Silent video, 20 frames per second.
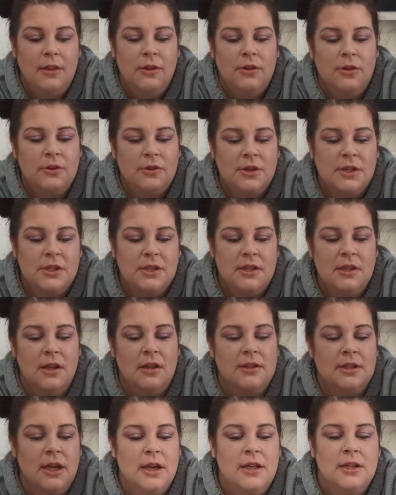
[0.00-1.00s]
there's still
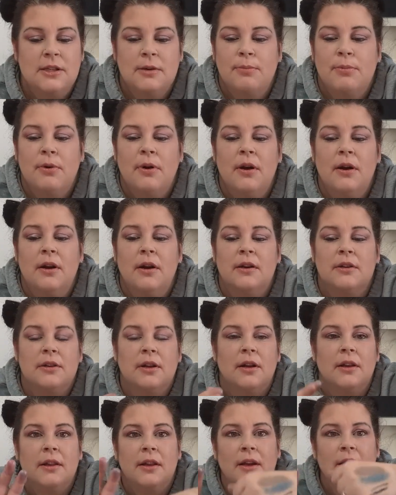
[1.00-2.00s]
tons of product
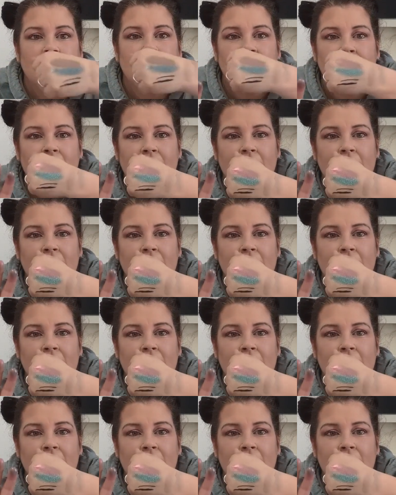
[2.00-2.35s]
on there.